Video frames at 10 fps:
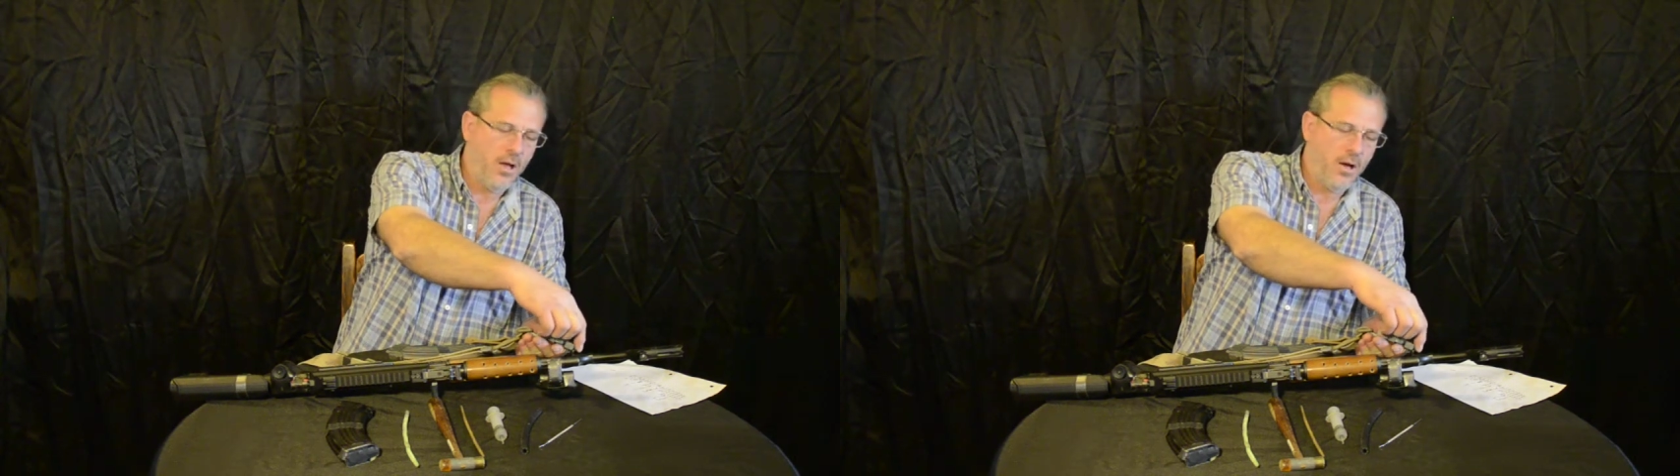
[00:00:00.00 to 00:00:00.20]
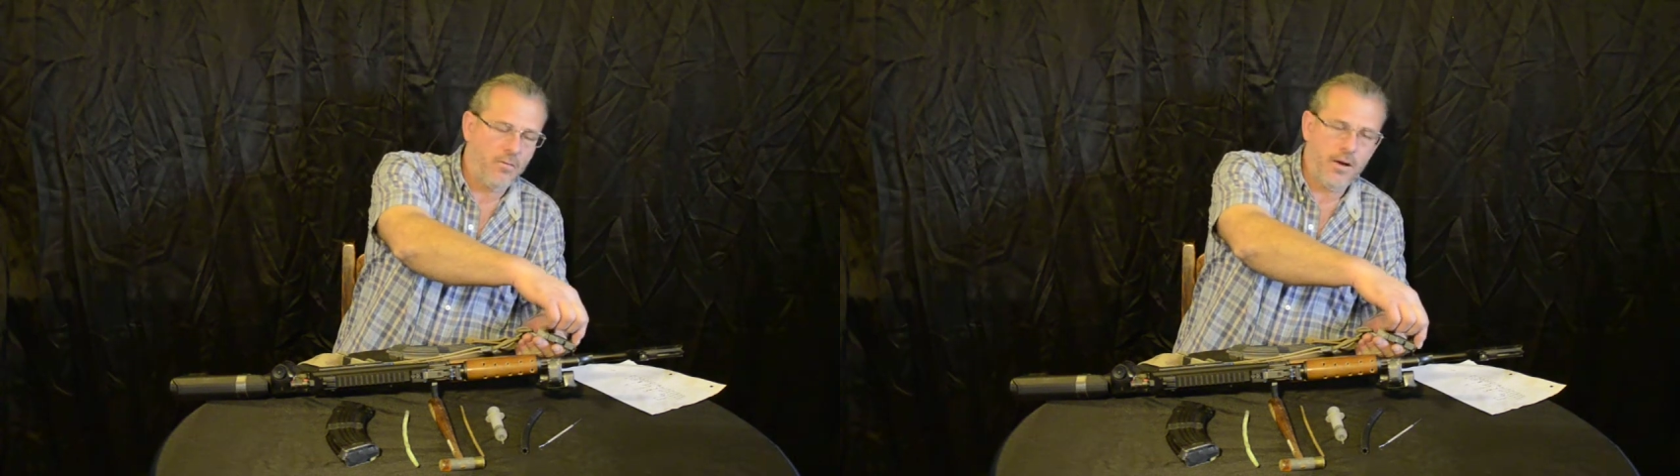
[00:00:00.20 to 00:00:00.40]

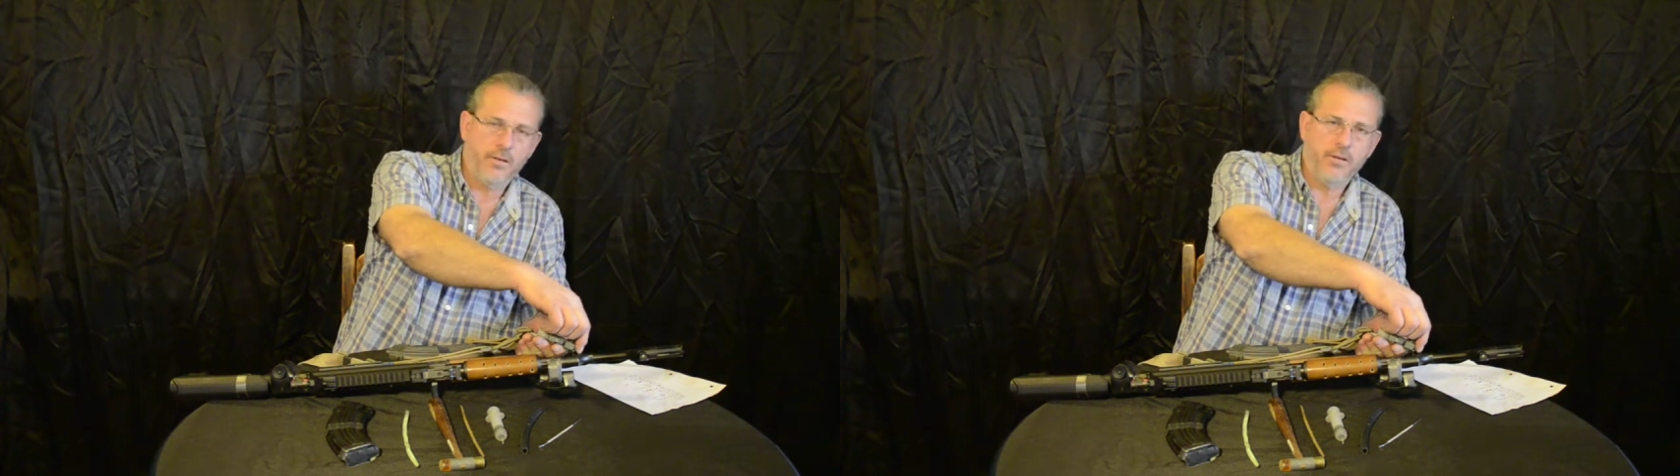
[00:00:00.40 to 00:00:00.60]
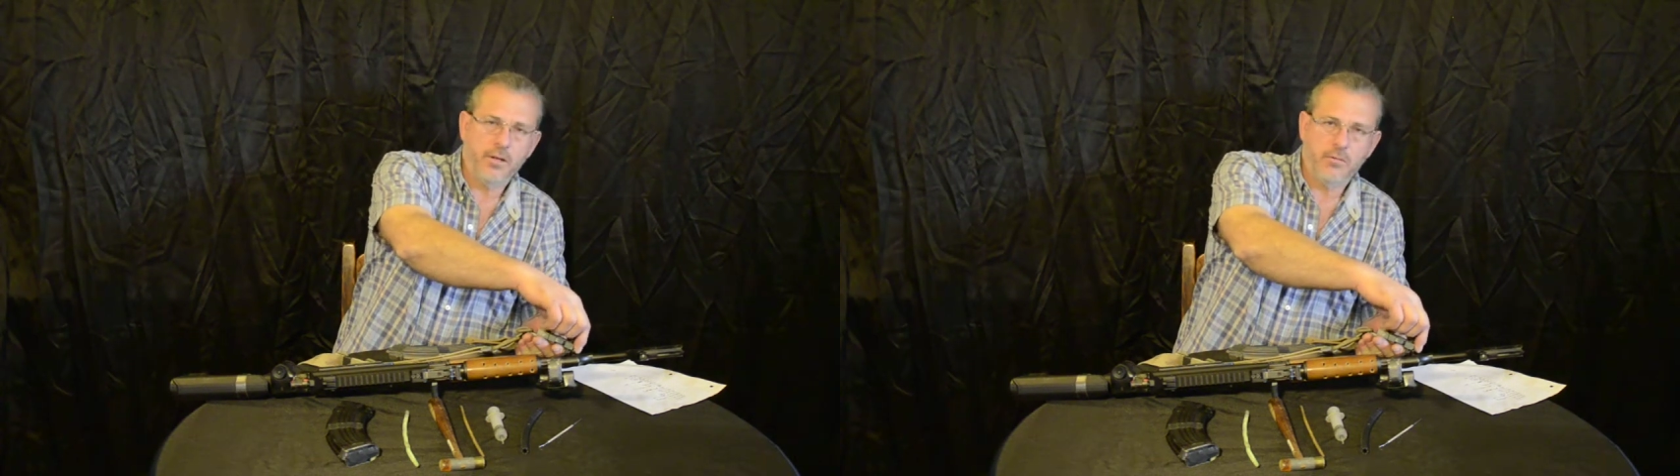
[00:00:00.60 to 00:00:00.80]

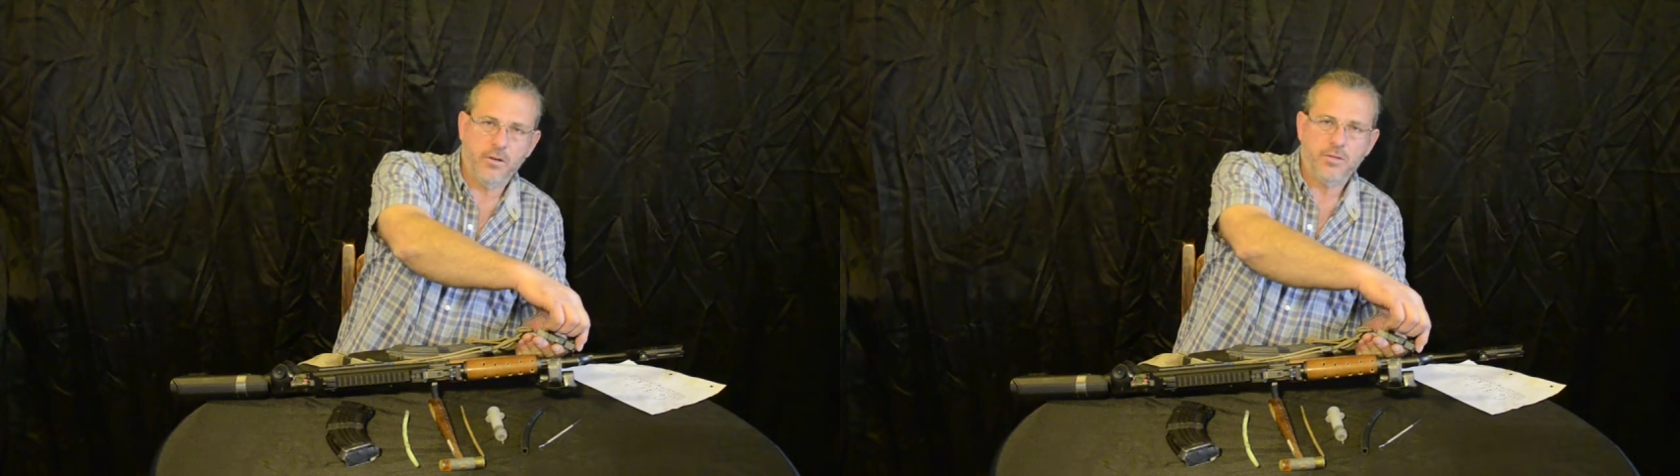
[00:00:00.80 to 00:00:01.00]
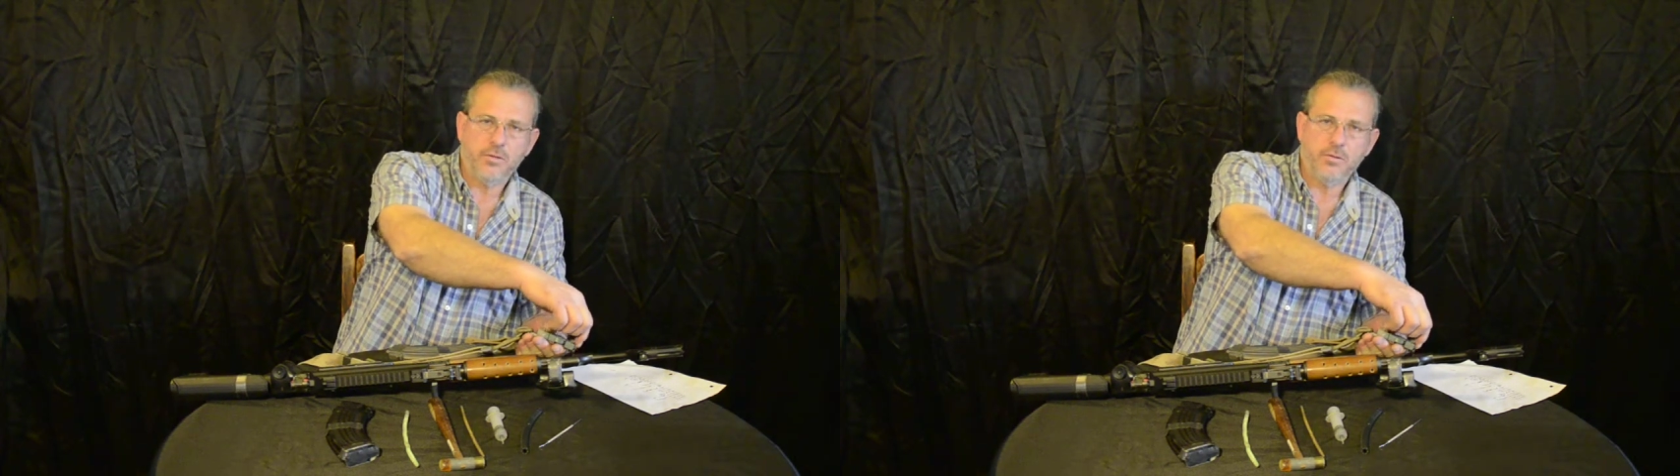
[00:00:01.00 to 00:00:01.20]
around the
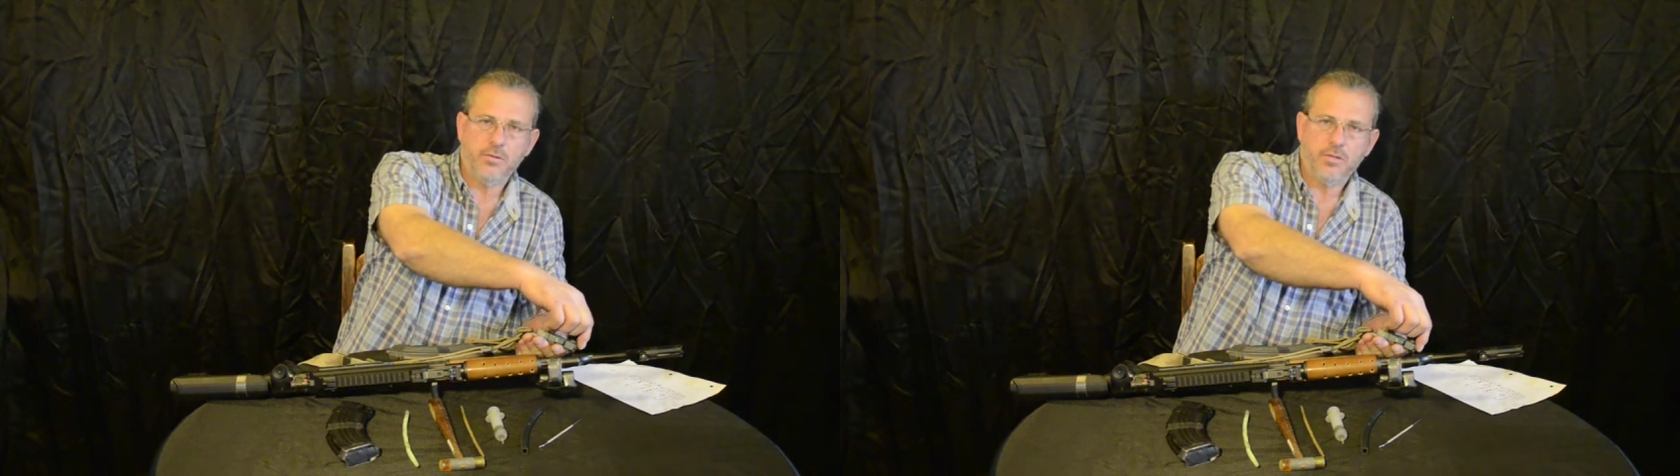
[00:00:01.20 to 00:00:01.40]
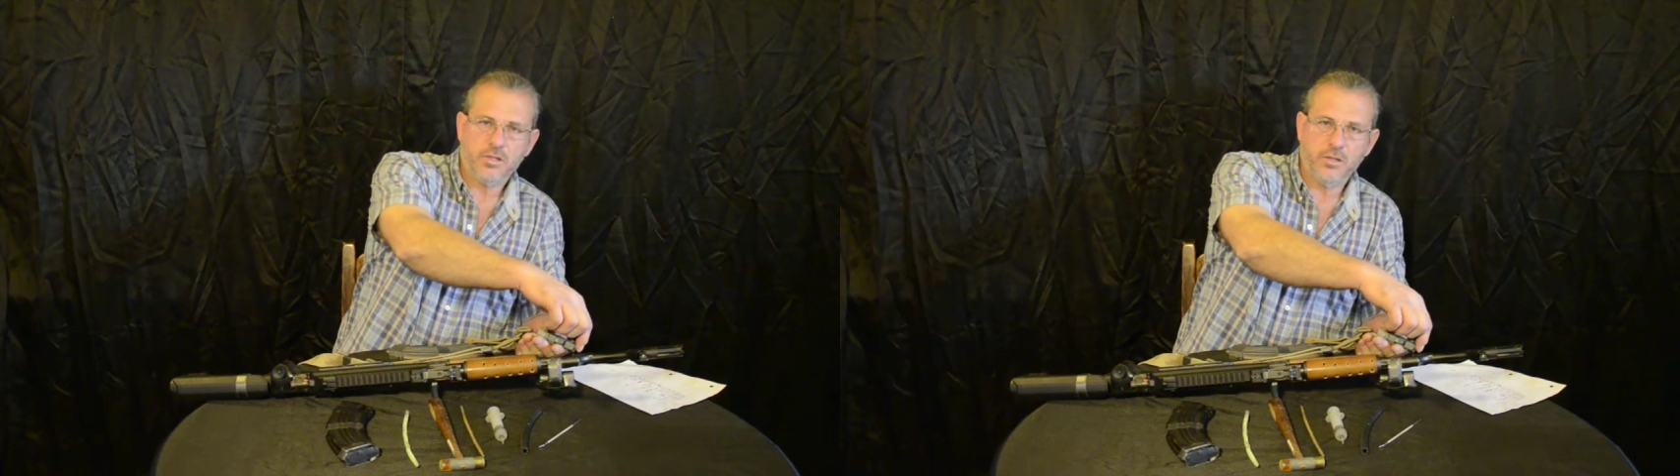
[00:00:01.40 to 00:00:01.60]
original
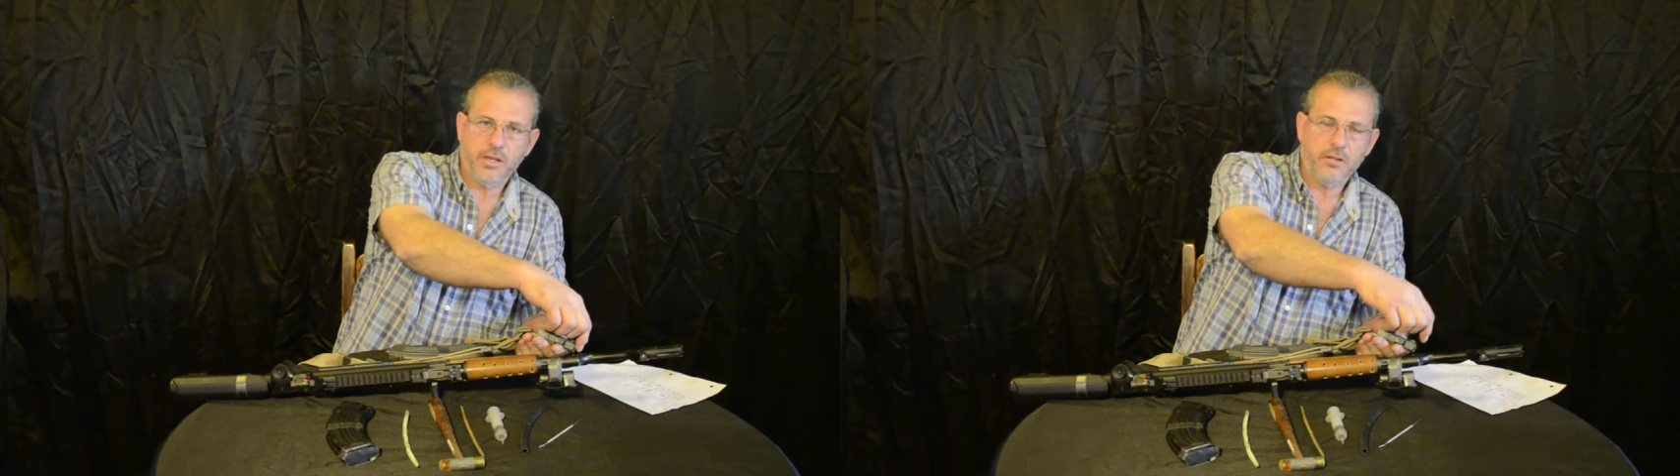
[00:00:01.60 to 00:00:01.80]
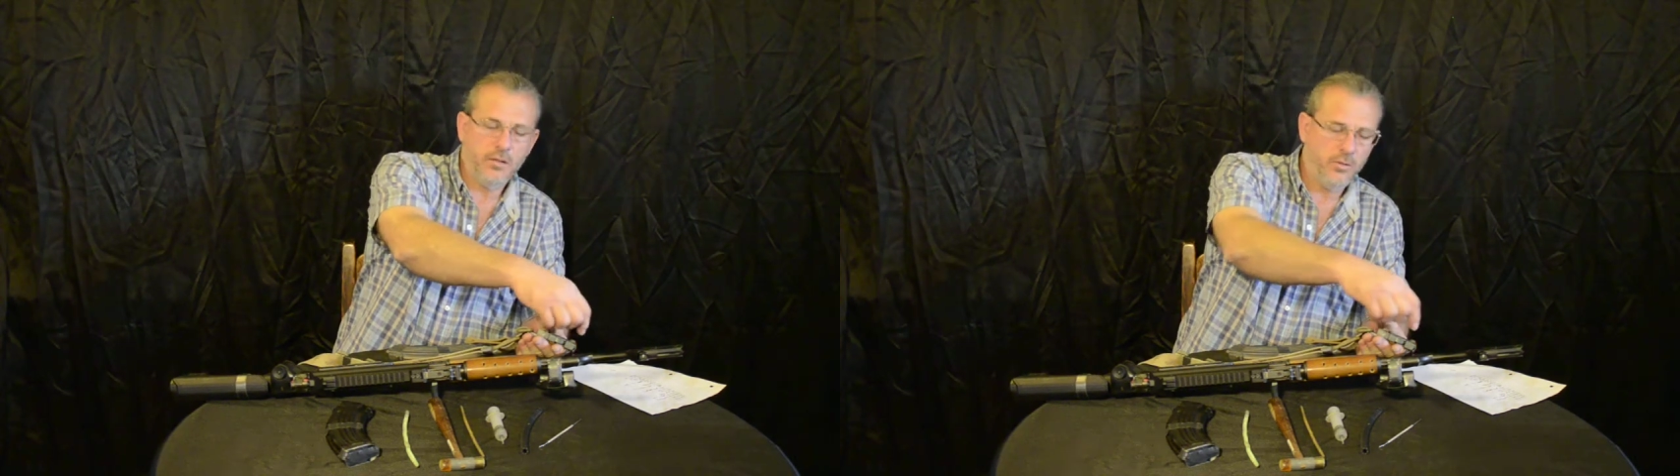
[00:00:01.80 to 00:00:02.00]

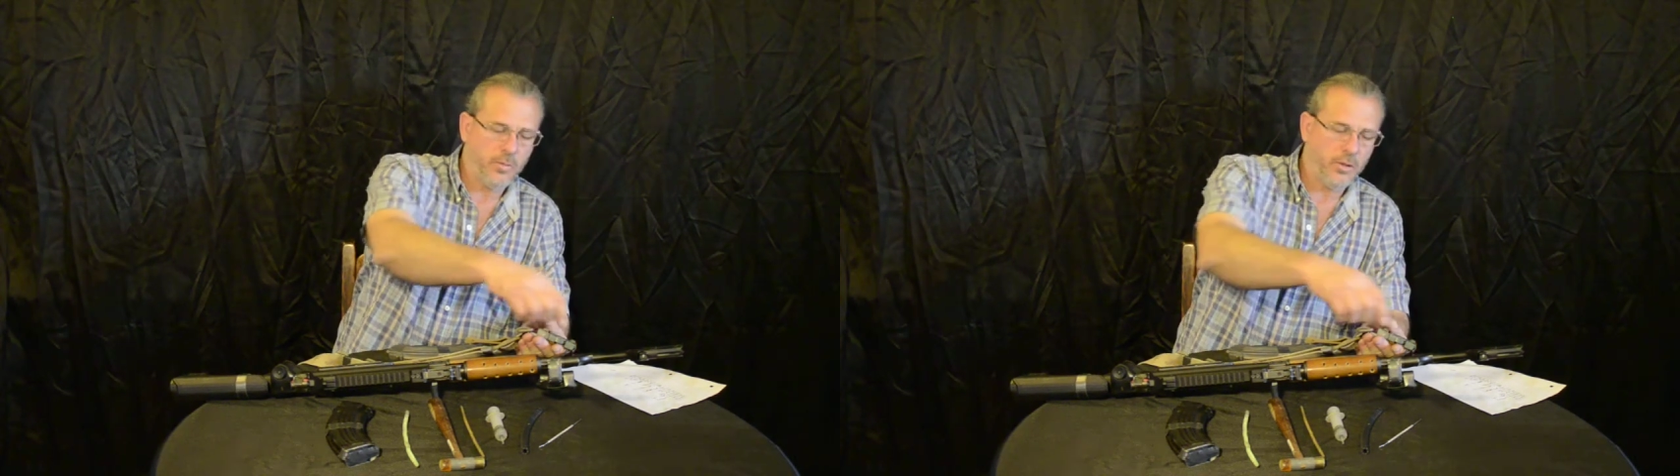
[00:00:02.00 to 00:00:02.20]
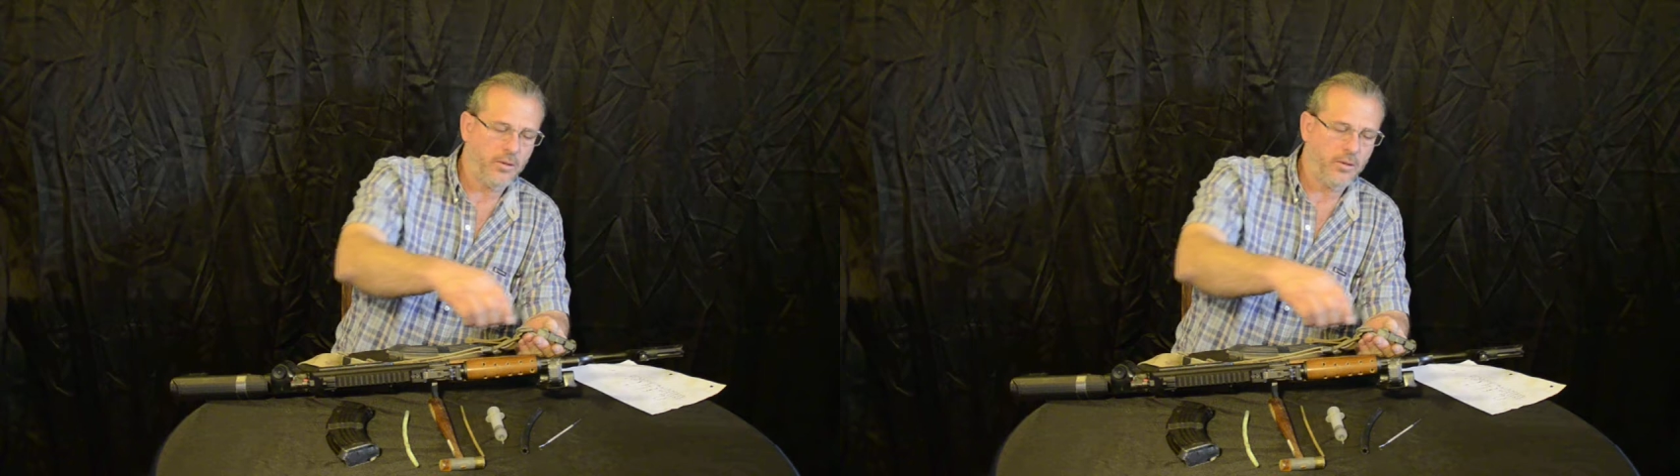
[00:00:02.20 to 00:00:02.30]
sling loop,